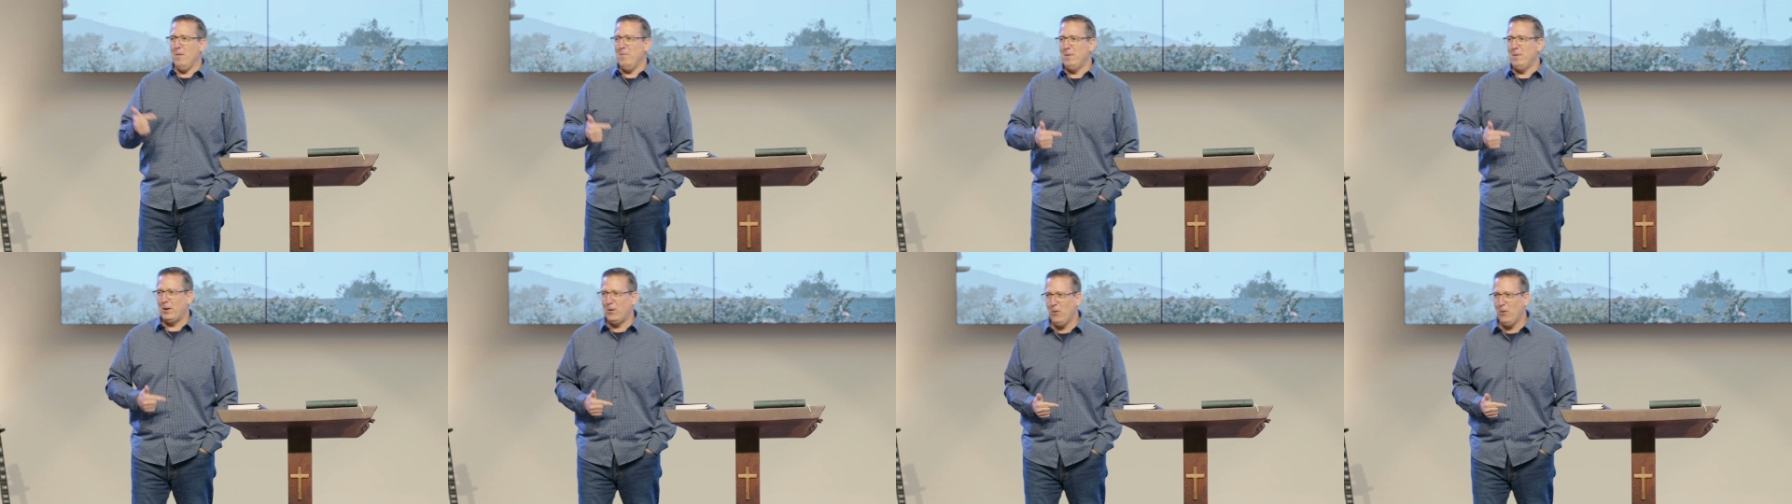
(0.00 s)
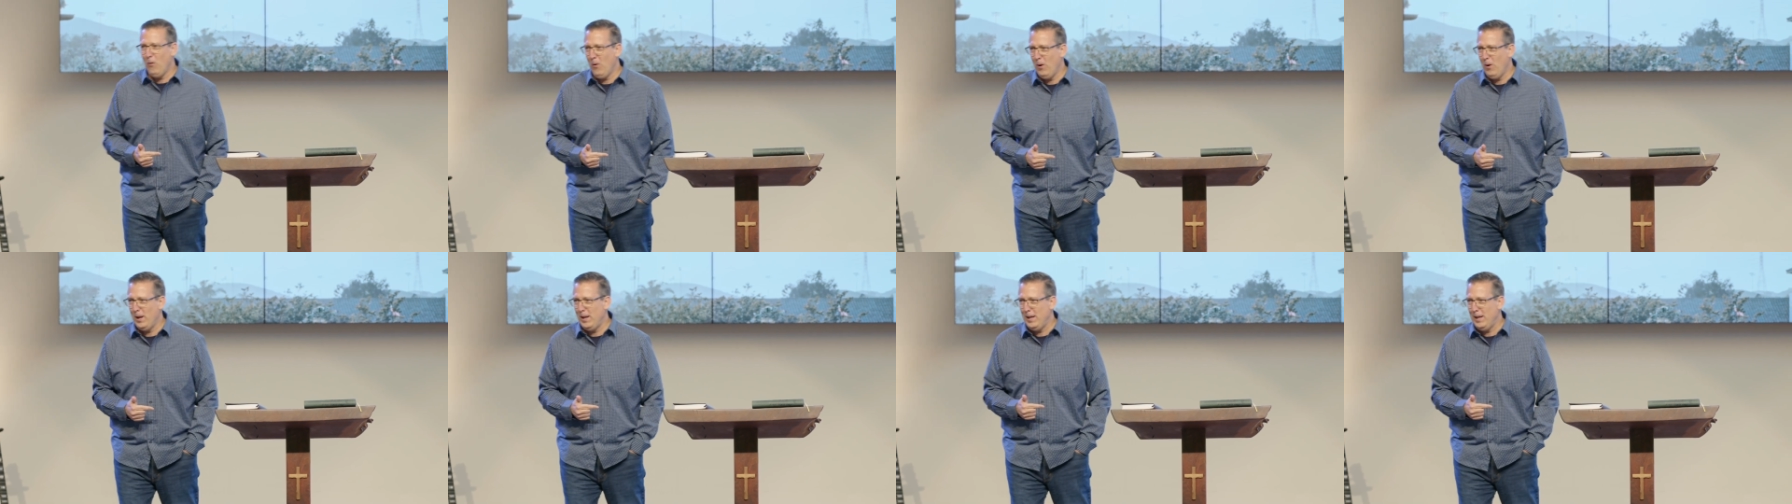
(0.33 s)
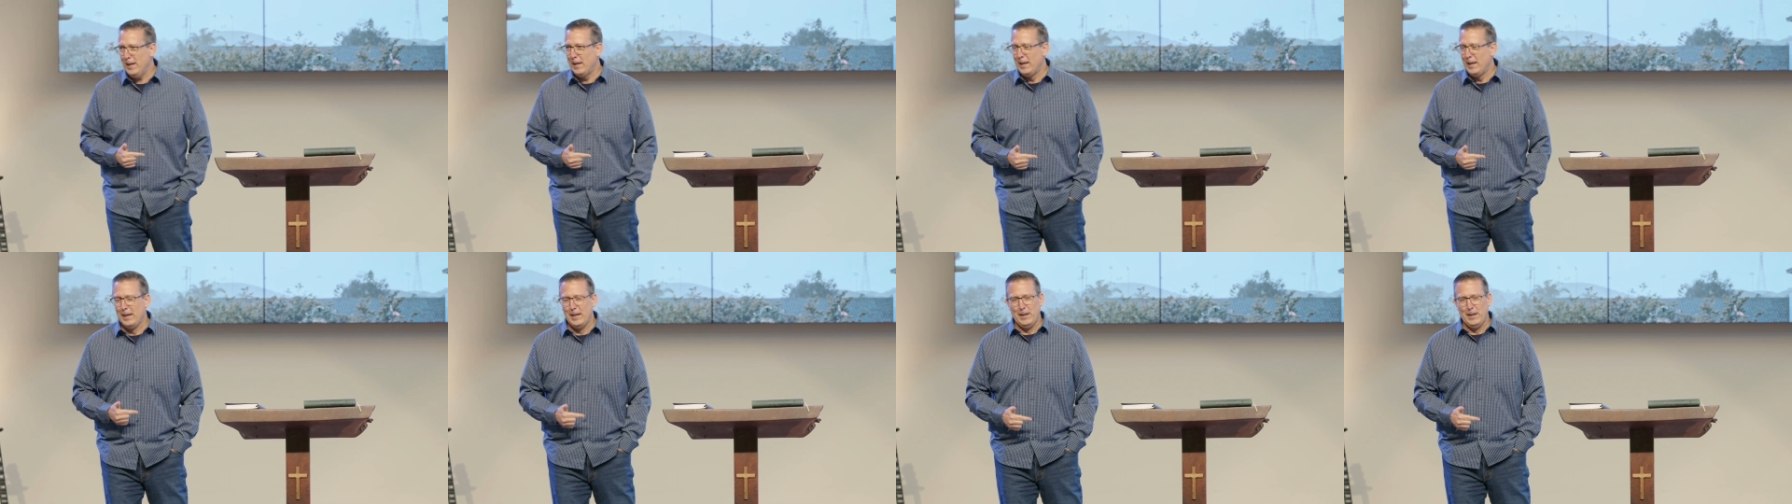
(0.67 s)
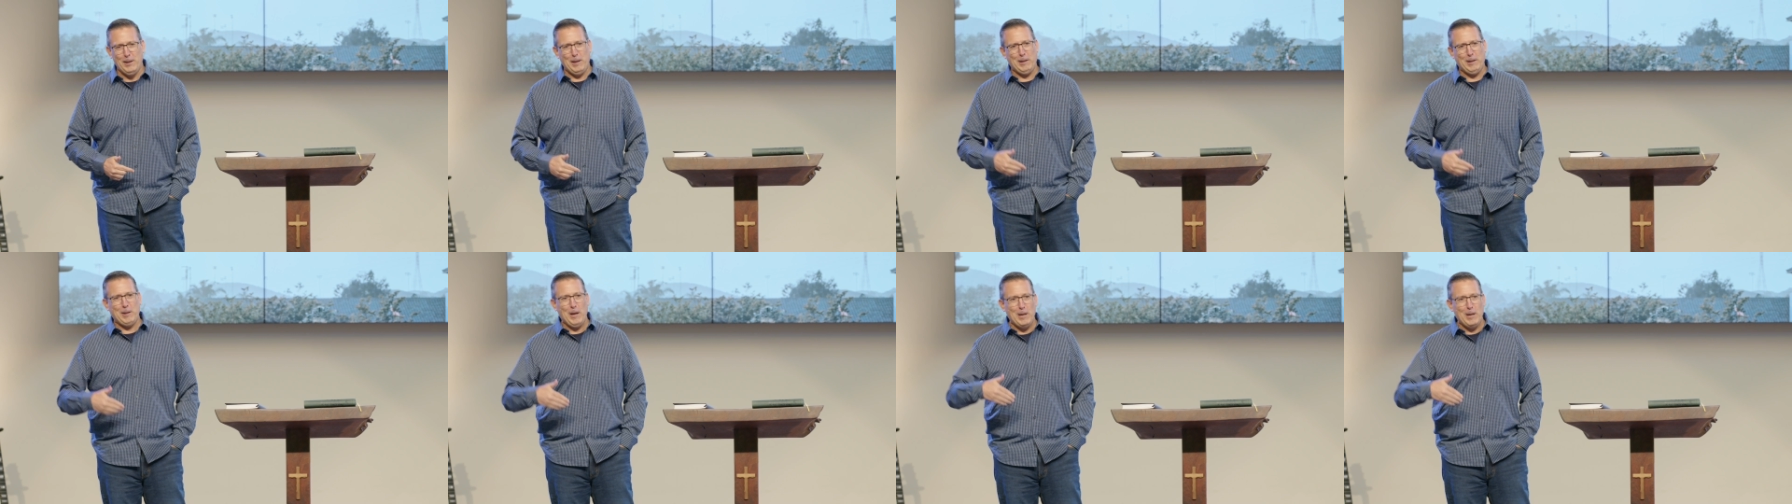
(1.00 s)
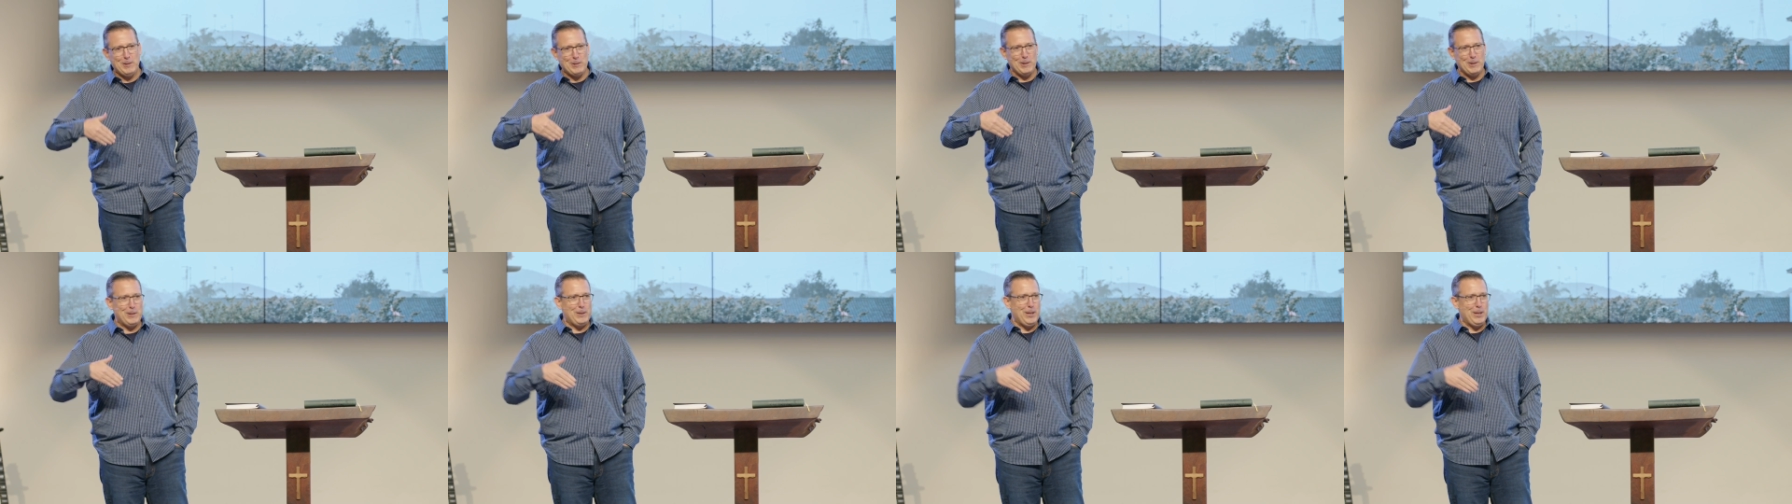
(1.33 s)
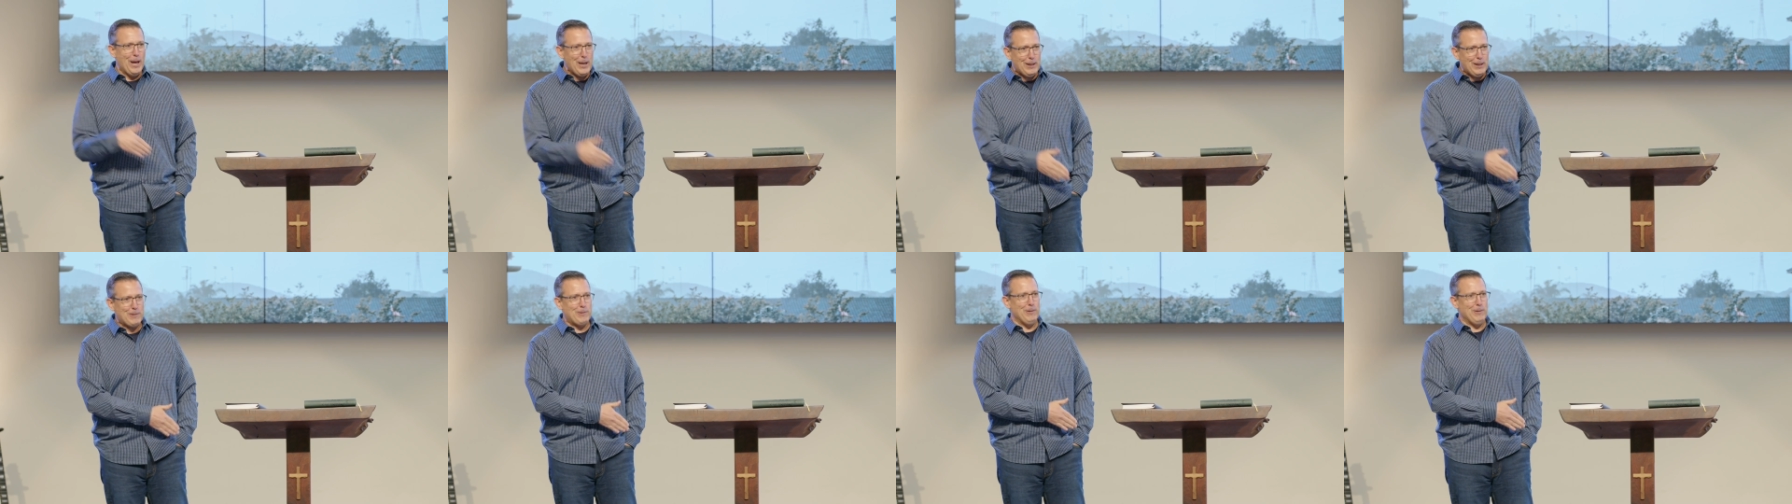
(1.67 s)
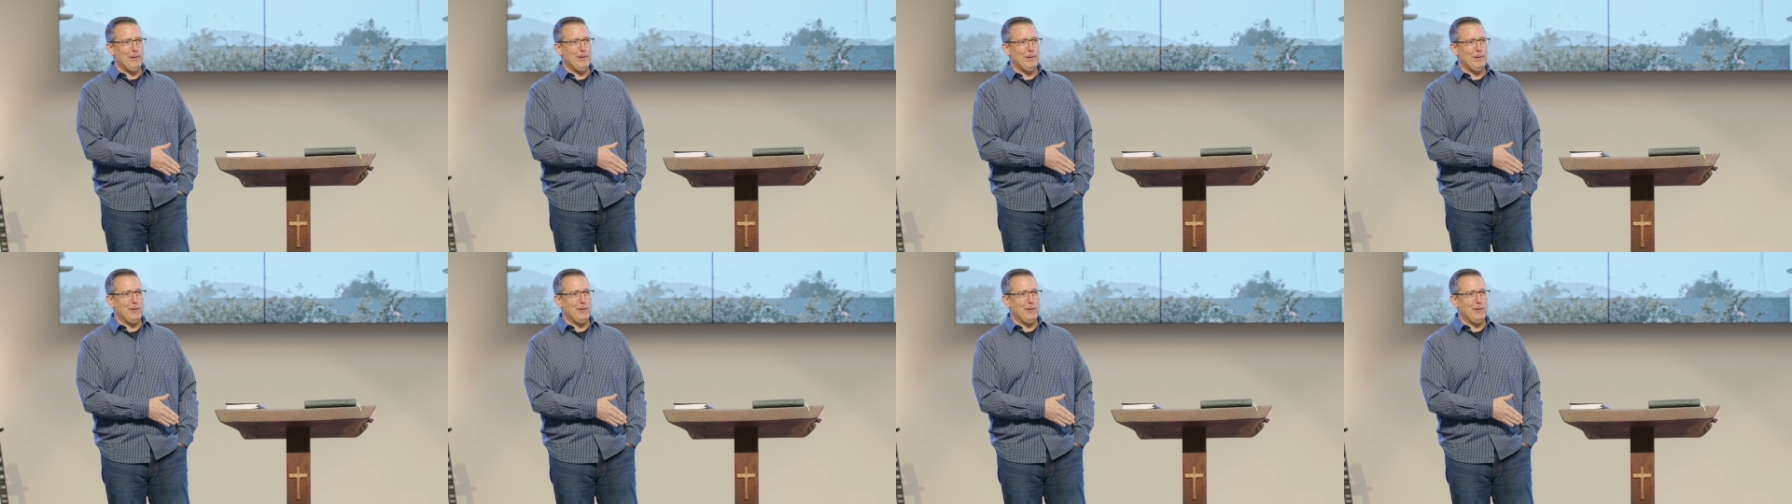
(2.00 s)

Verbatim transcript: McCoy? That guy's a Texan.